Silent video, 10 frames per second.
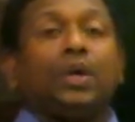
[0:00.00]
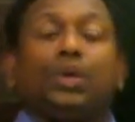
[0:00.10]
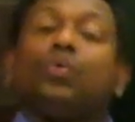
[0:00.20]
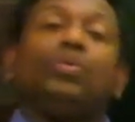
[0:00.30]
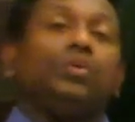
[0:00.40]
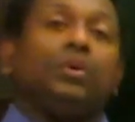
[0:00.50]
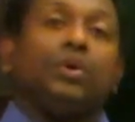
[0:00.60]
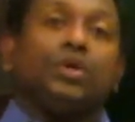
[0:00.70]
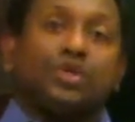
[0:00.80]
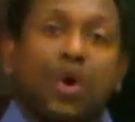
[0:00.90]

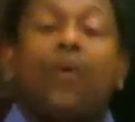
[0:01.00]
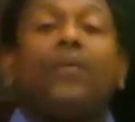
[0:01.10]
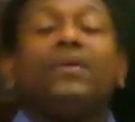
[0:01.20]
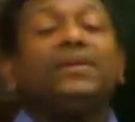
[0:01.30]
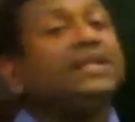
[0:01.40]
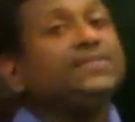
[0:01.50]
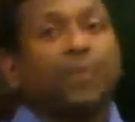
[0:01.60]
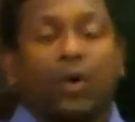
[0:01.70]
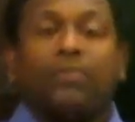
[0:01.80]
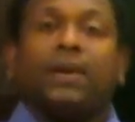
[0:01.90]
To solve this
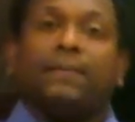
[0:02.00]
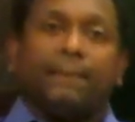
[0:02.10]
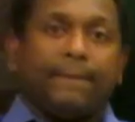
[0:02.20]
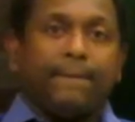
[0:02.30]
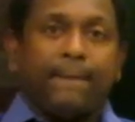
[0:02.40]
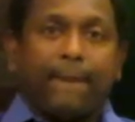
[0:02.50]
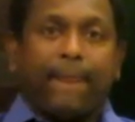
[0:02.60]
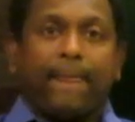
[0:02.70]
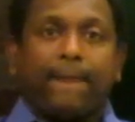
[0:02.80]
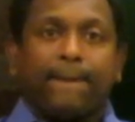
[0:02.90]
problem,
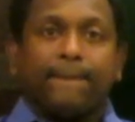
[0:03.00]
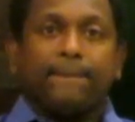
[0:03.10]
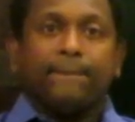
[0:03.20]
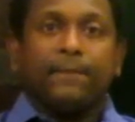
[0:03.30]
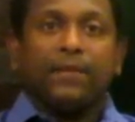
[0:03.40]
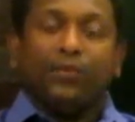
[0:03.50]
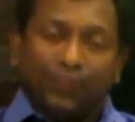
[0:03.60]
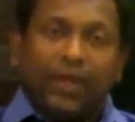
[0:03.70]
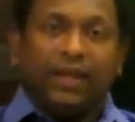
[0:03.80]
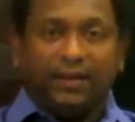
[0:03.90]

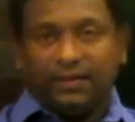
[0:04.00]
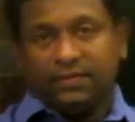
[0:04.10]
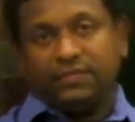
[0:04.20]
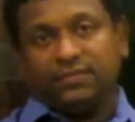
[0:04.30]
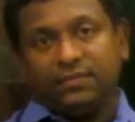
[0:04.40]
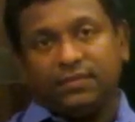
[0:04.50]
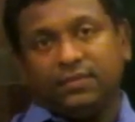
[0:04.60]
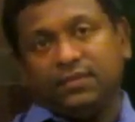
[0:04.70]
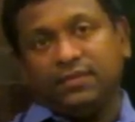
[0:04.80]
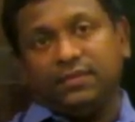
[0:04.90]
we,
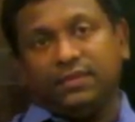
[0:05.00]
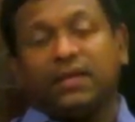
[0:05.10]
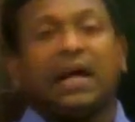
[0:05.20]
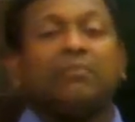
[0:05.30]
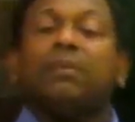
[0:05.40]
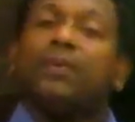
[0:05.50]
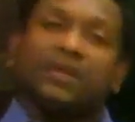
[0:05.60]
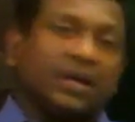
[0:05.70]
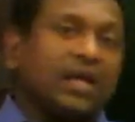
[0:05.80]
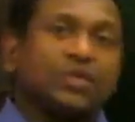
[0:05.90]
the
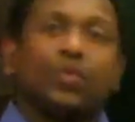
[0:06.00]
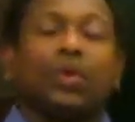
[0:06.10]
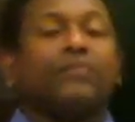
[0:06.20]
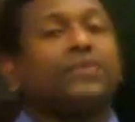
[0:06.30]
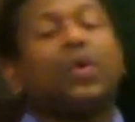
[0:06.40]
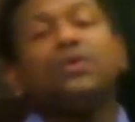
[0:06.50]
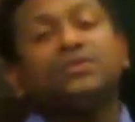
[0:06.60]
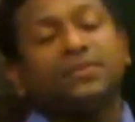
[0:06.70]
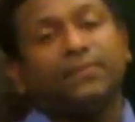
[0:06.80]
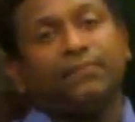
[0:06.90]
Karmabodhaka school of
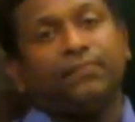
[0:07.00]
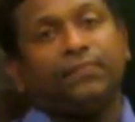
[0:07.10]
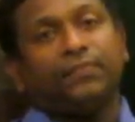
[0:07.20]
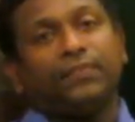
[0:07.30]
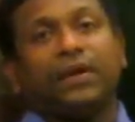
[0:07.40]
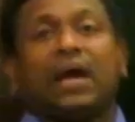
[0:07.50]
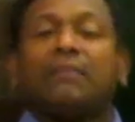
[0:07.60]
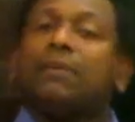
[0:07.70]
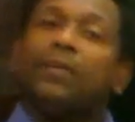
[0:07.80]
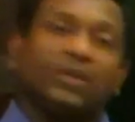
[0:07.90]
thoughts, the
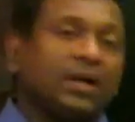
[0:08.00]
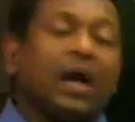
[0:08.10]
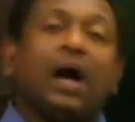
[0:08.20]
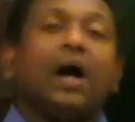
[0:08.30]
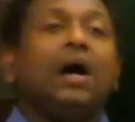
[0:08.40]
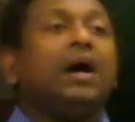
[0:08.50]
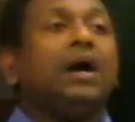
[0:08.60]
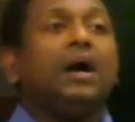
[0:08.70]
Karmabodhaka